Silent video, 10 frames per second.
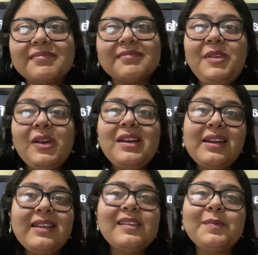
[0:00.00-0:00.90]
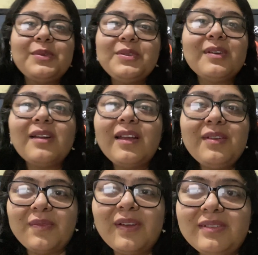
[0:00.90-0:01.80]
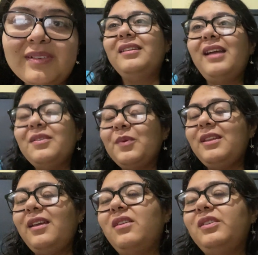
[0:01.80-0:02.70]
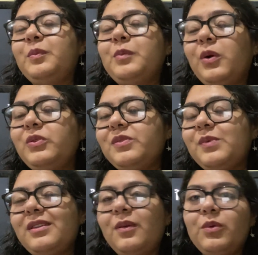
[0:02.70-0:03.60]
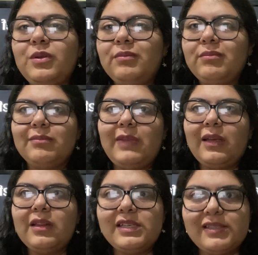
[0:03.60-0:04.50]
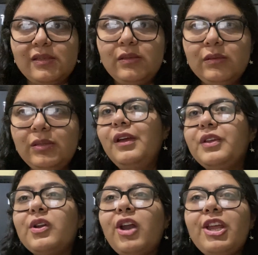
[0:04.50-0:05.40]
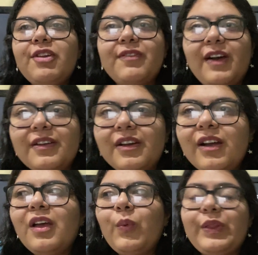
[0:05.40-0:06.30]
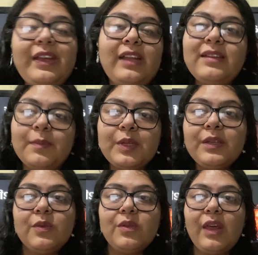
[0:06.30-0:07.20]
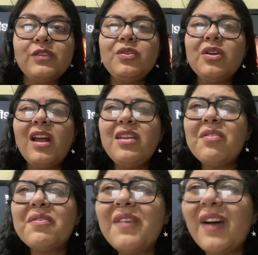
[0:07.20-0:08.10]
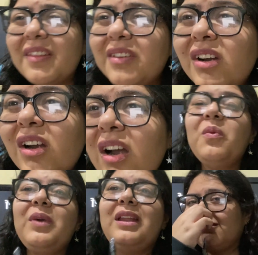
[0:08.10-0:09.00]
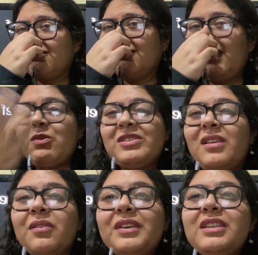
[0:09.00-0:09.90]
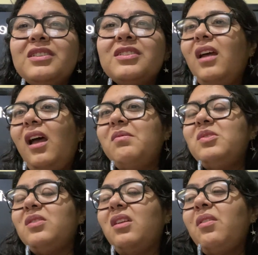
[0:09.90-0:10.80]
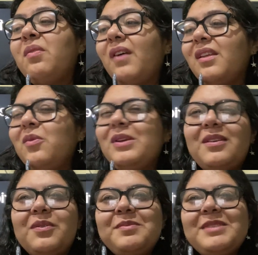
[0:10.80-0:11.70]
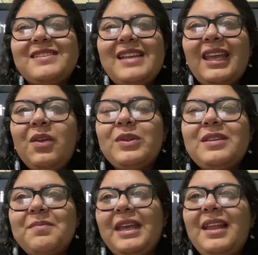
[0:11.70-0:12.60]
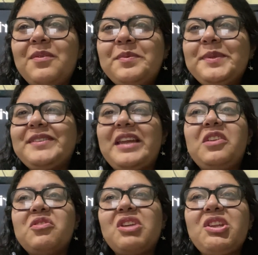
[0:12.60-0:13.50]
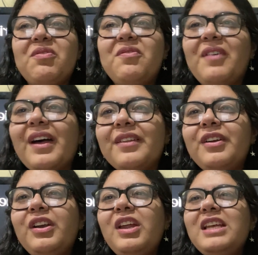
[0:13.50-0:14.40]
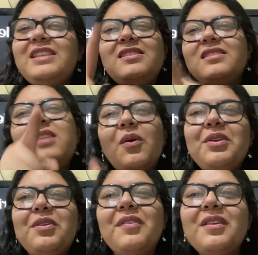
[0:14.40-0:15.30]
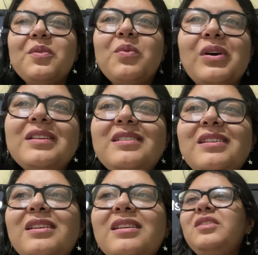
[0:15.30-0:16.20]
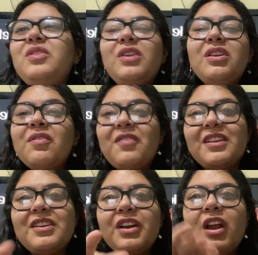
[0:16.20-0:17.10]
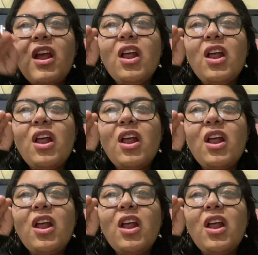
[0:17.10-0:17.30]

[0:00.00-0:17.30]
You're an Iglesias, but you're not your father. That's what they heard the most when they wouldn't, like, listen. You're not your father when they attempted new things. You're not your father when they were selfish. You're not your father when they were mistaken, when they made a mistake. You're not your father. This is not what your father wanted. You're not your father.